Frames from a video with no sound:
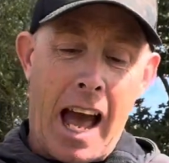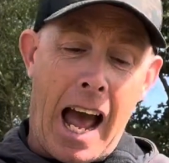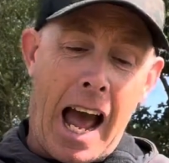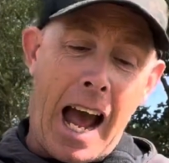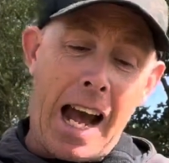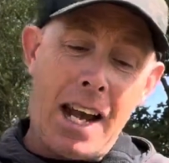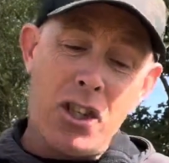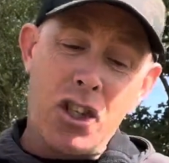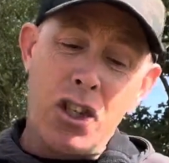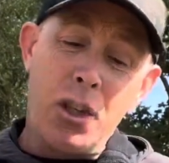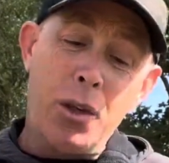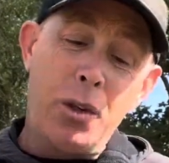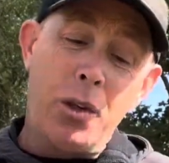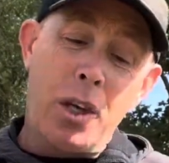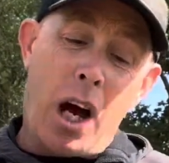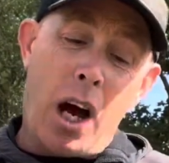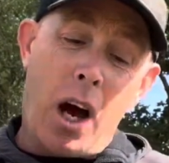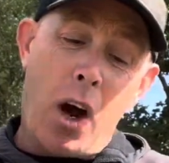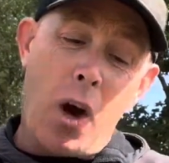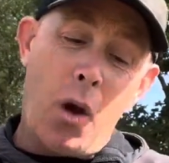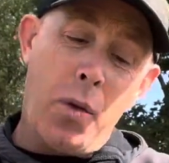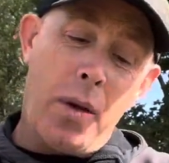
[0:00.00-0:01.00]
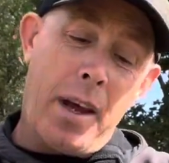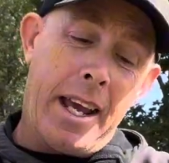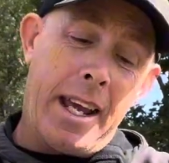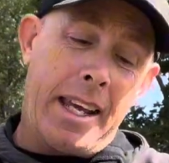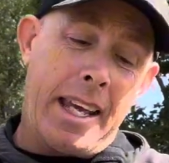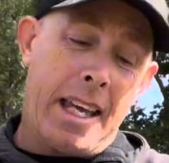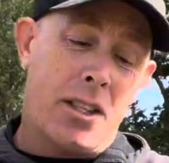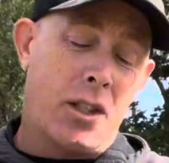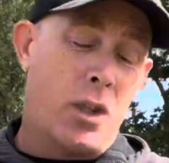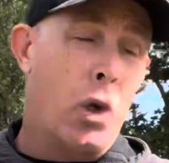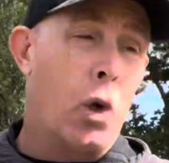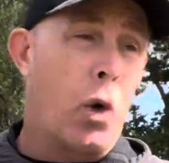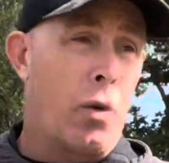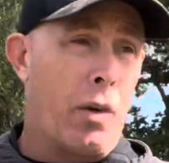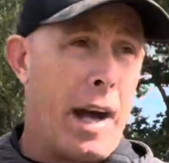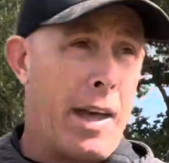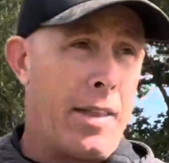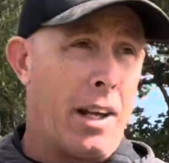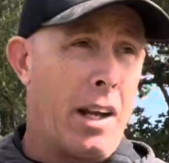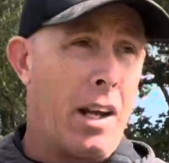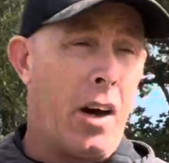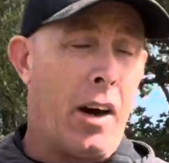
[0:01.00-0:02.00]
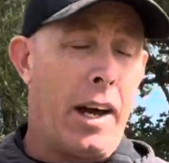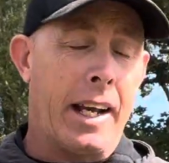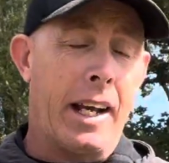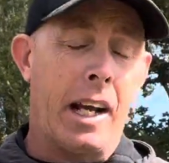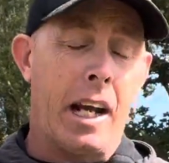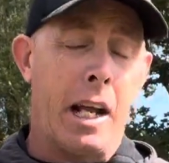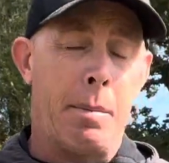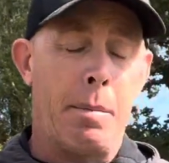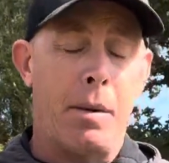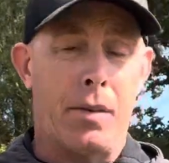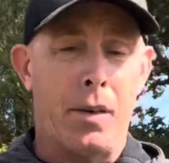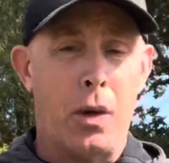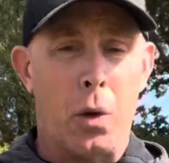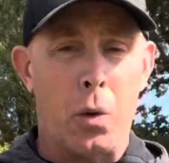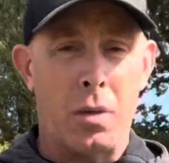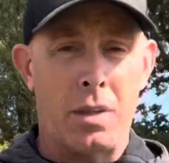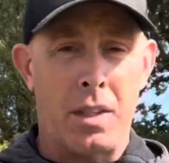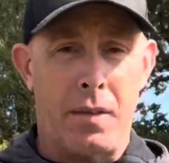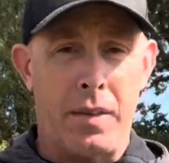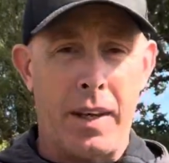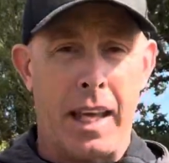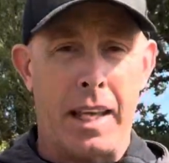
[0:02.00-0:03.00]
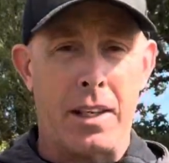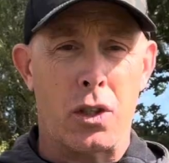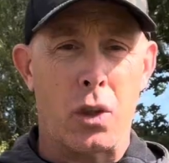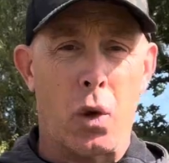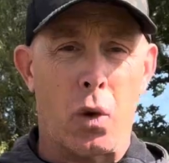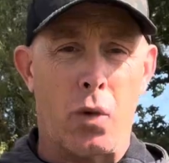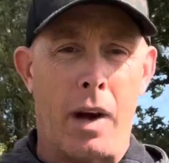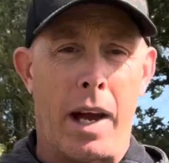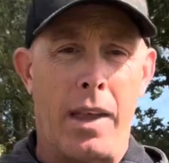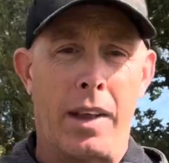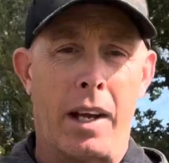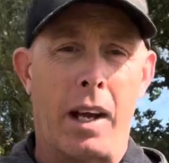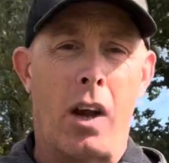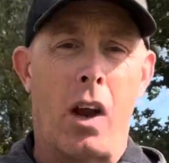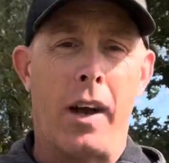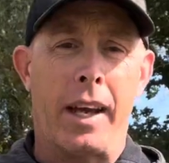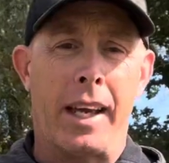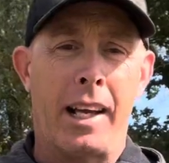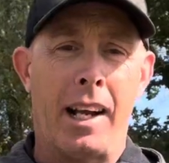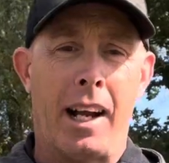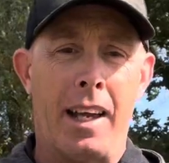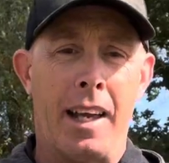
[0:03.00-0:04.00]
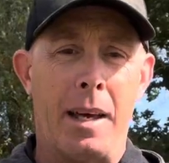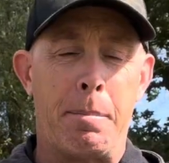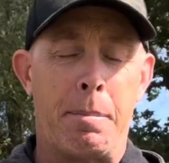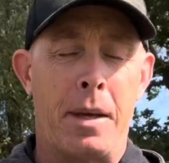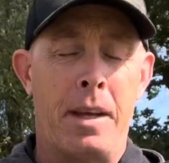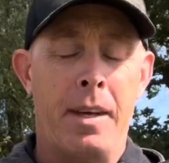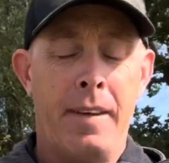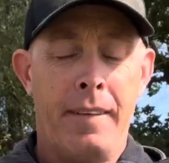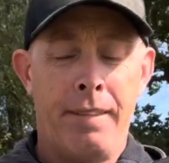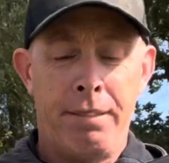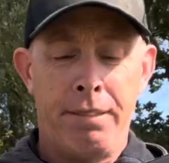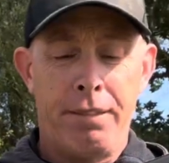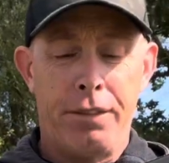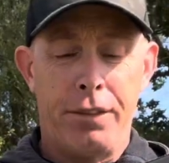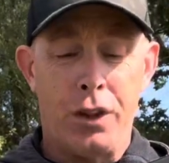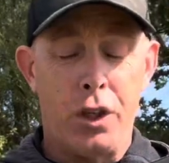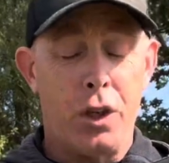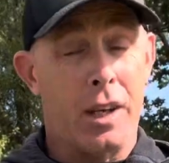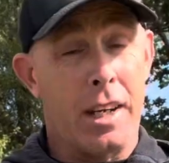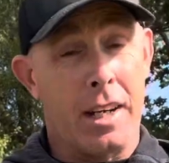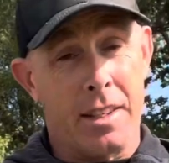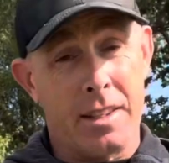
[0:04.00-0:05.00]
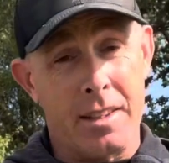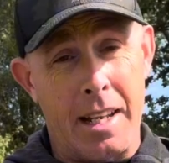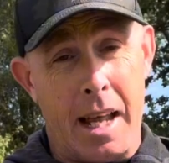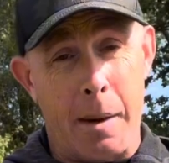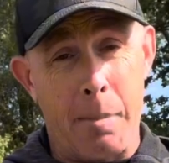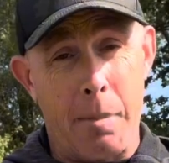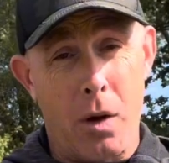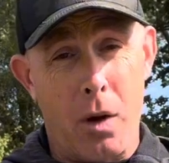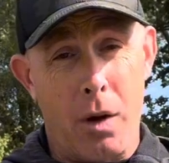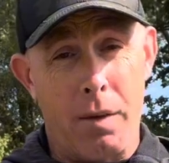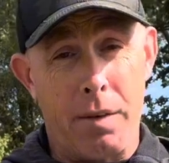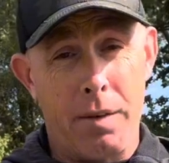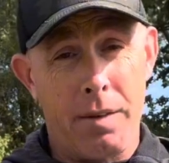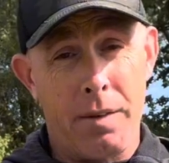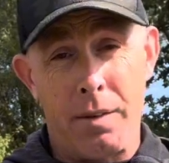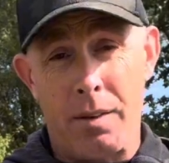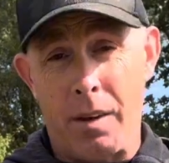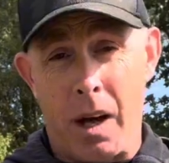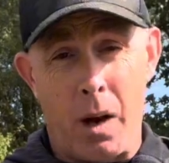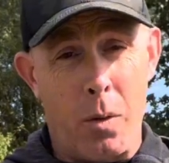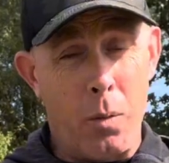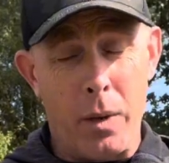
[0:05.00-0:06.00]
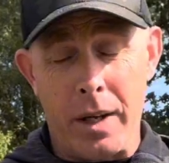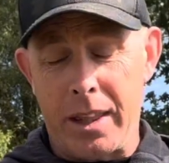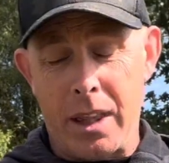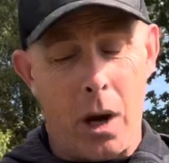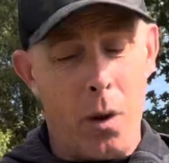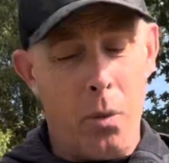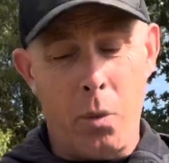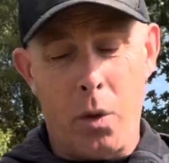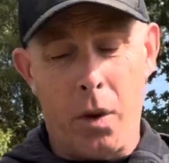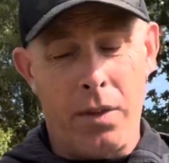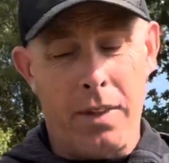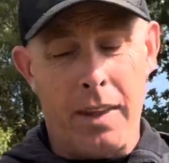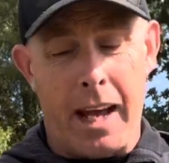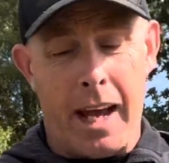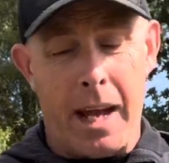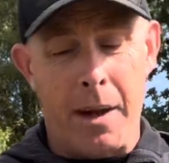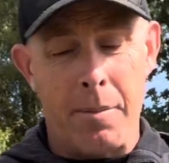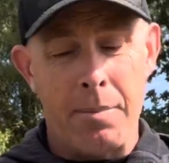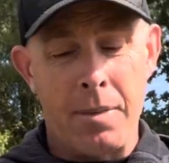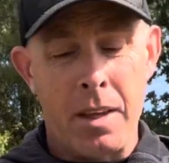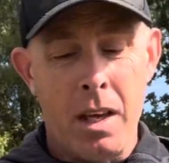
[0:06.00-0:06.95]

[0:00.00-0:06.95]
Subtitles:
As you go, it gets caught around the line clip. Of course, if it gets caught around the line clip, you're going to snap off, and we don't want that.